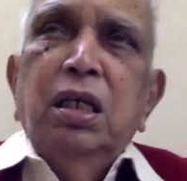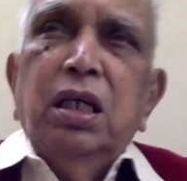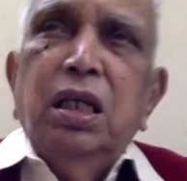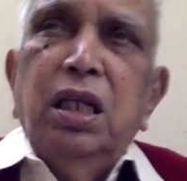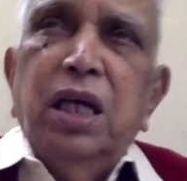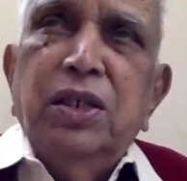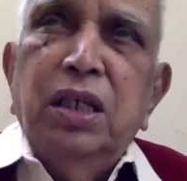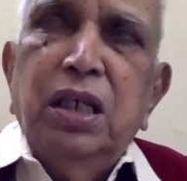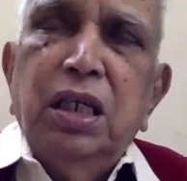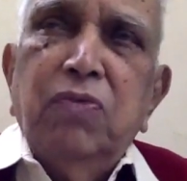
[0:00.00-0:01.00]
in the
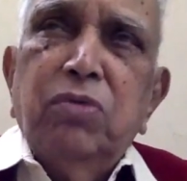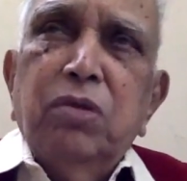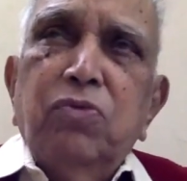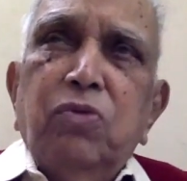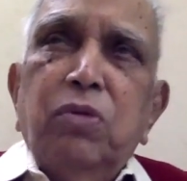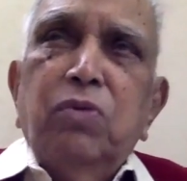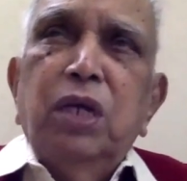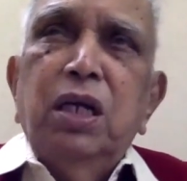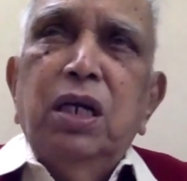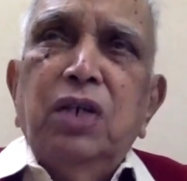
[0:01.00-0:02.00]
ascetic
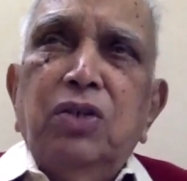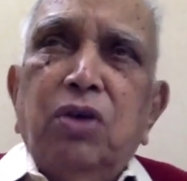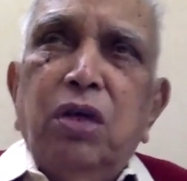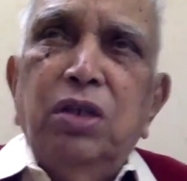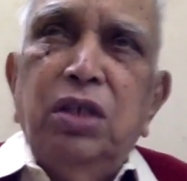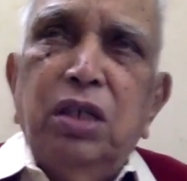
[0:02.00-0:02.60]
world and scholastic